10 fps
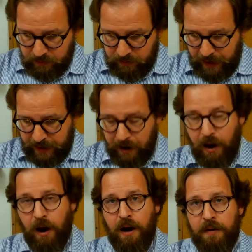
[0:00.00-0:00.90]
that
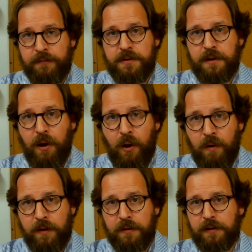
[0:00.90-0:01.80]
oft
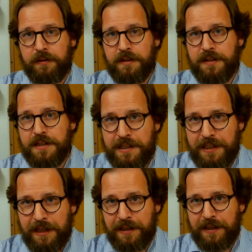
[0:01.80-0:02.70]
overlooked
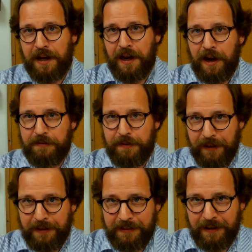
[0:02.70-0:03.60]
sin of
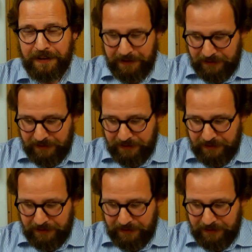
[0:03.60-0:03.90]
gluttony.